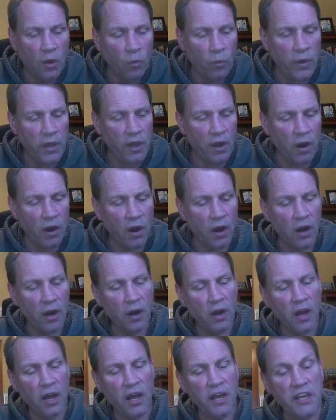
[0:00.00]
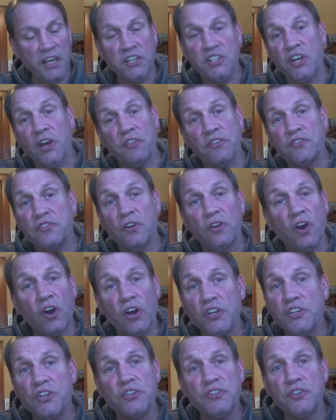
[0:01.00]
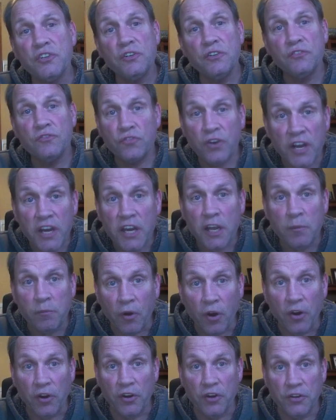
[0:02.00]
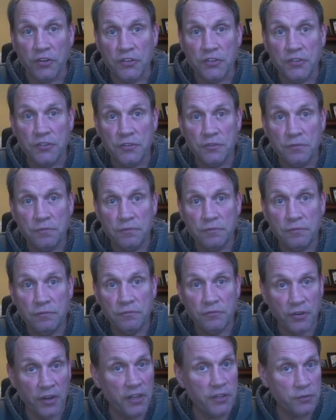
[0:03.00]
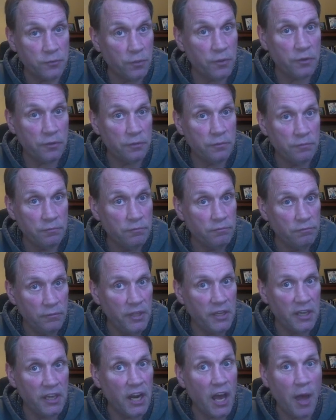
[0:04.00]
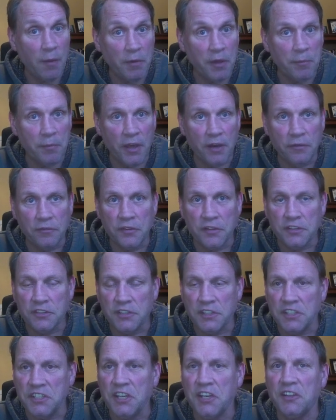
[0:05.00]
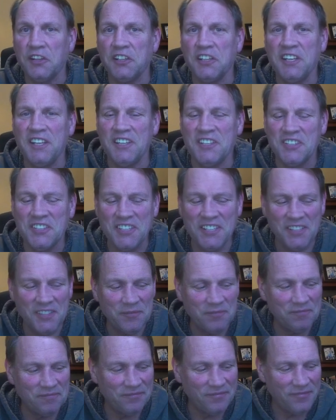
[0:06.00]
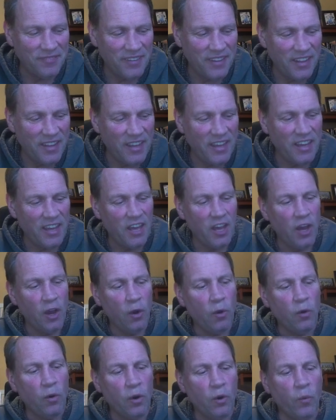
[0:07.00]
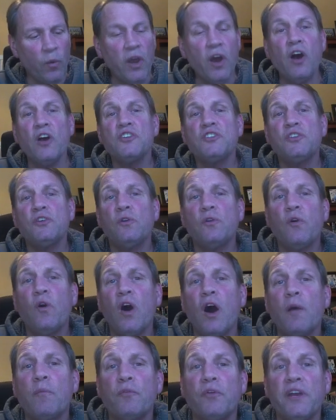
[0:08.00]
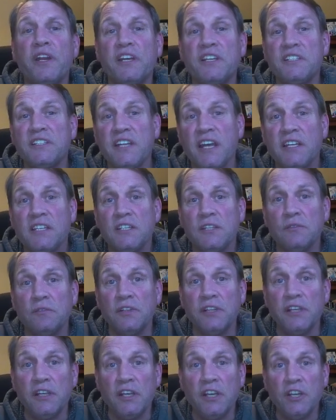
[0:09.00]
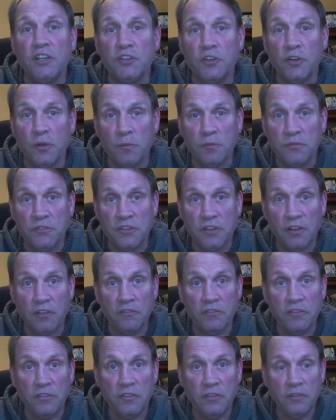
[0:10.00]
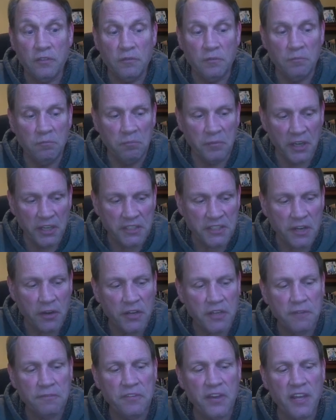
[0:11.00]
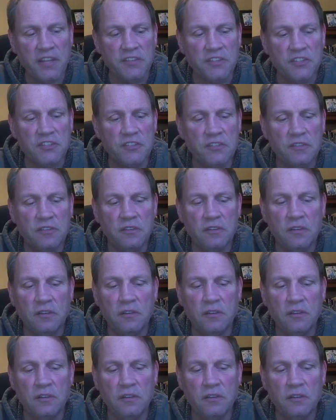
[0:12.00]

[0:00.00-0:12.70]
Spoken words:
We are each other's largest trading partners, friends with economic benefits, to say the least. We also cooperate extensively in terms of military defense,